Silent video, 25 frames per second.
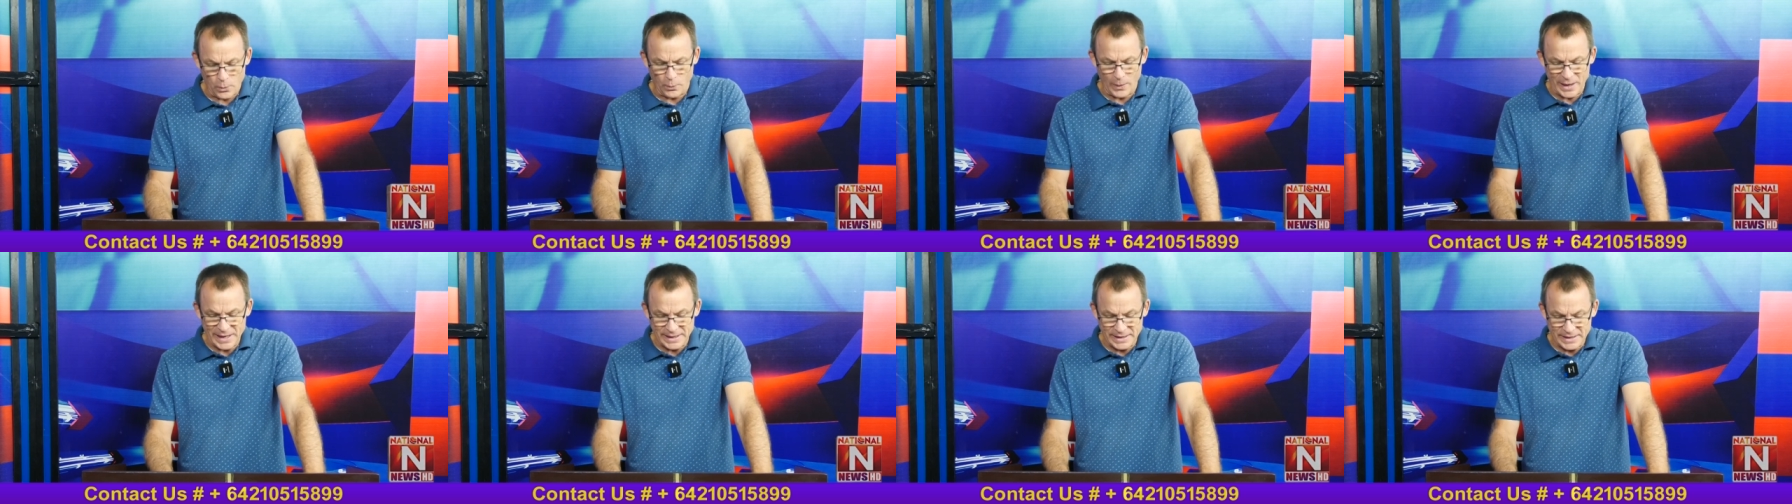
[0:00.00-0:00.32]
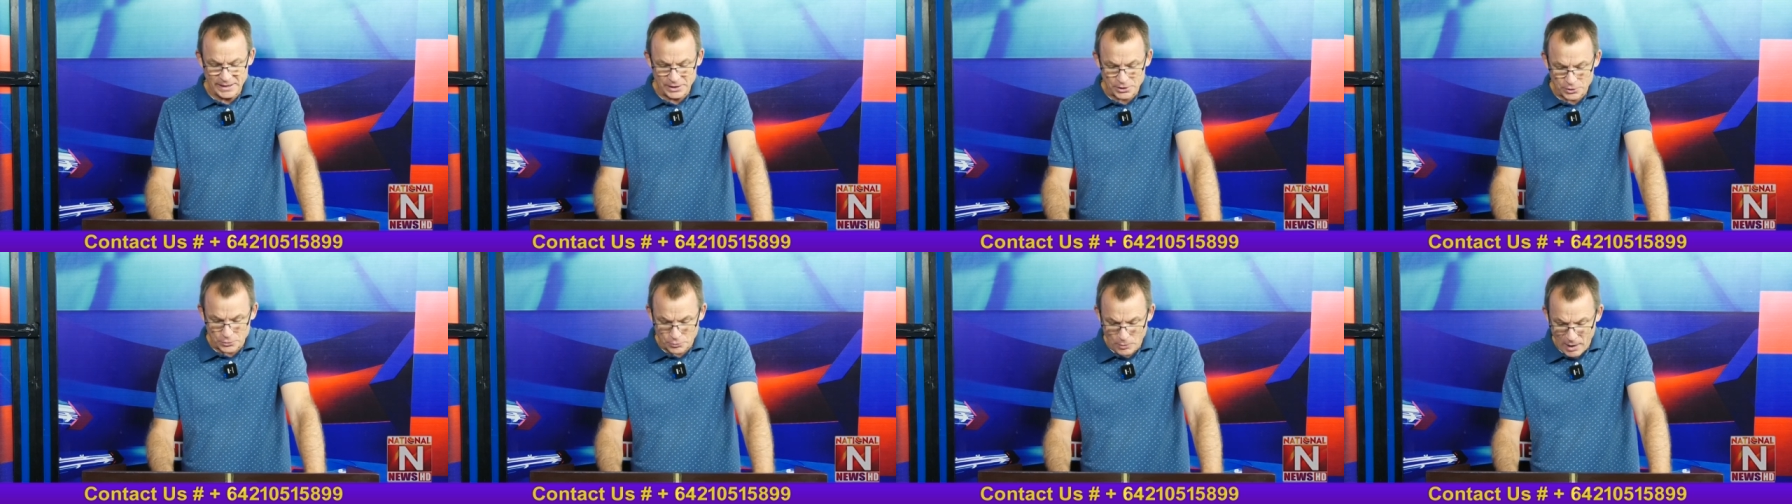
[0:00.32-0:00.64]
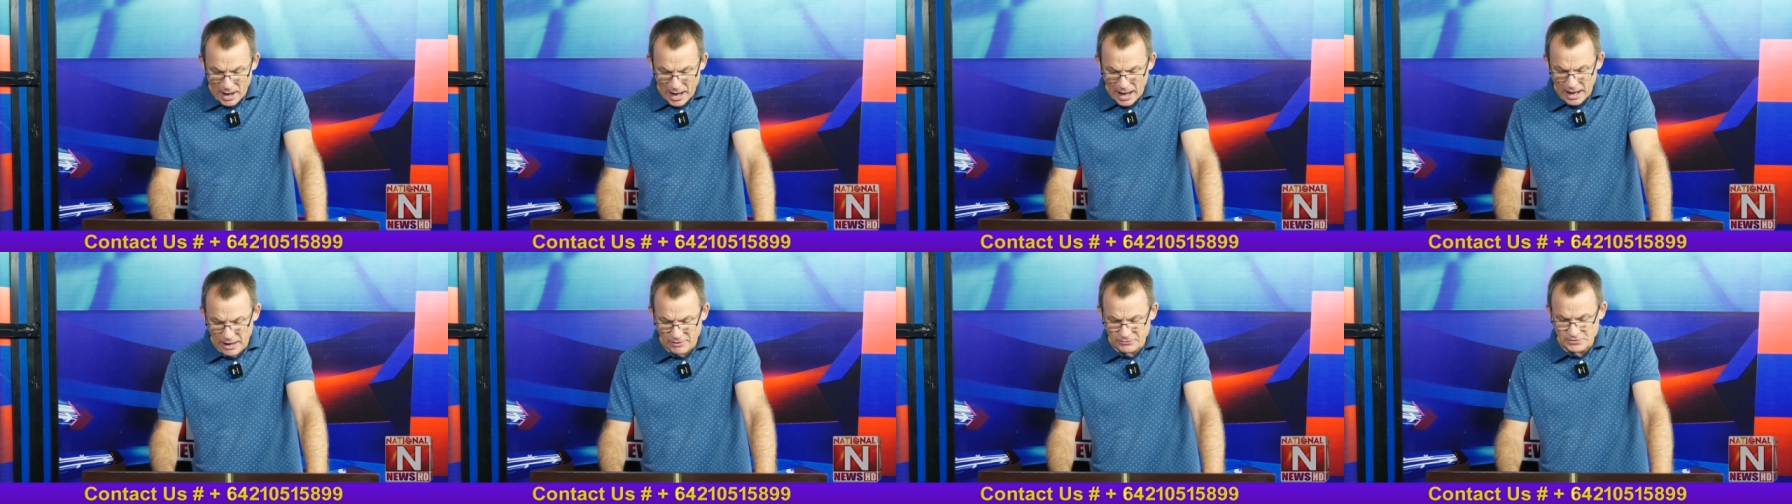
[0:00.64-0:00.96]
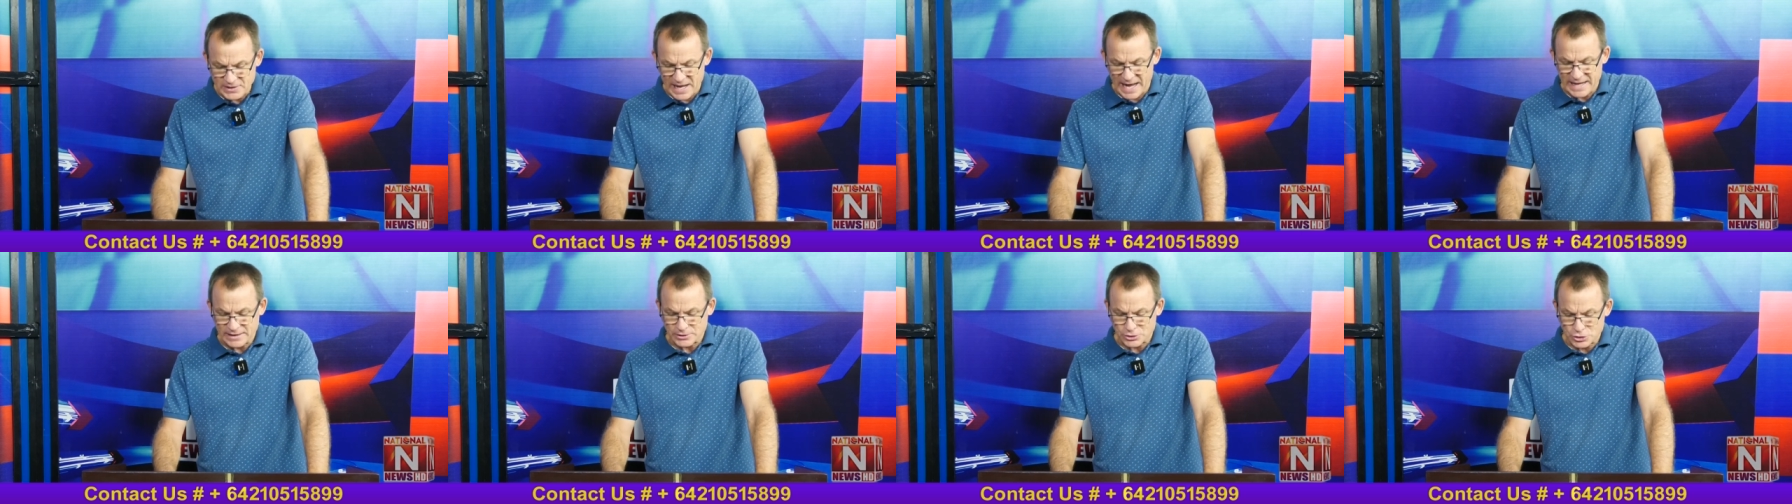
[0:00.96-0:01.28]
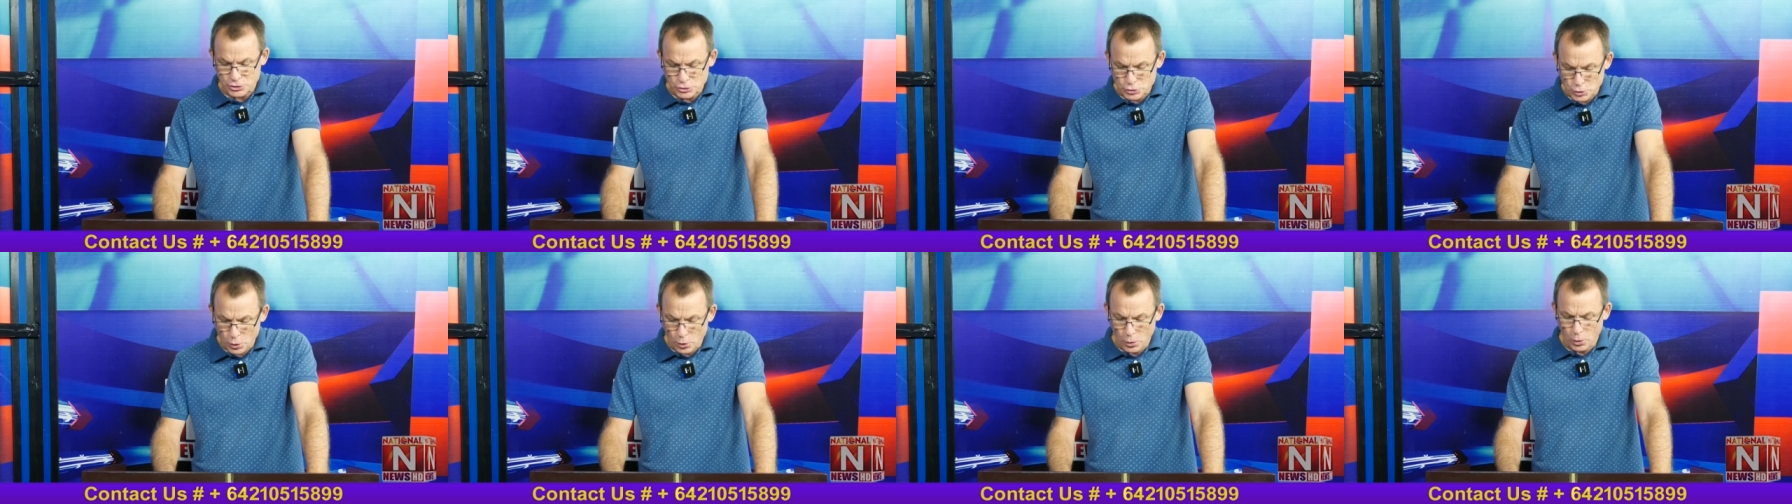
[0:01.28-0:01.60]
When he arrived and
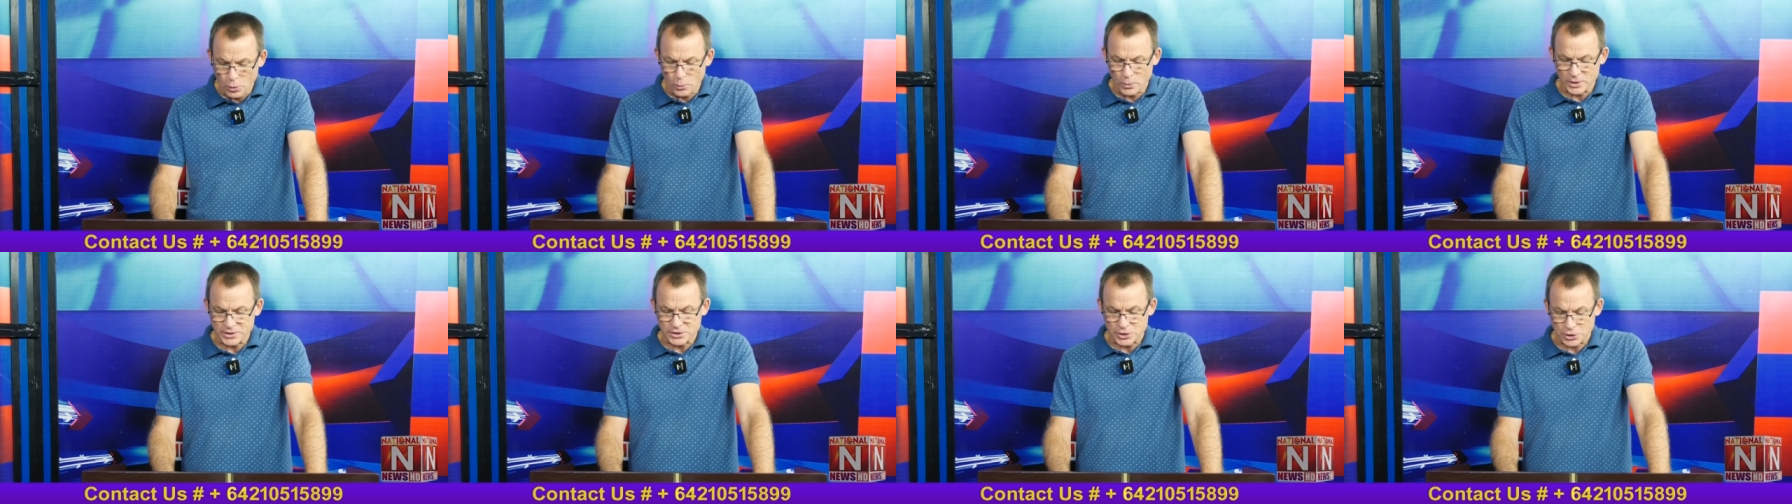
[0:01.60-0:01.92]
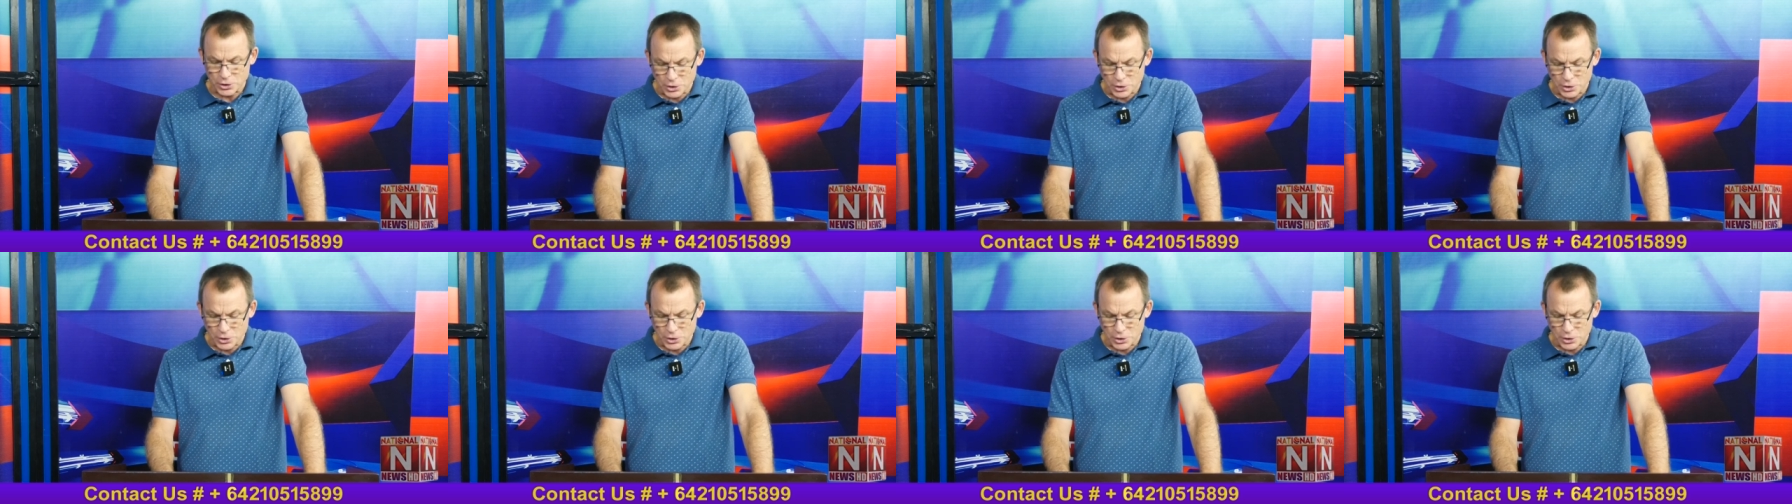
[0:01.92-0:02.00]
saw what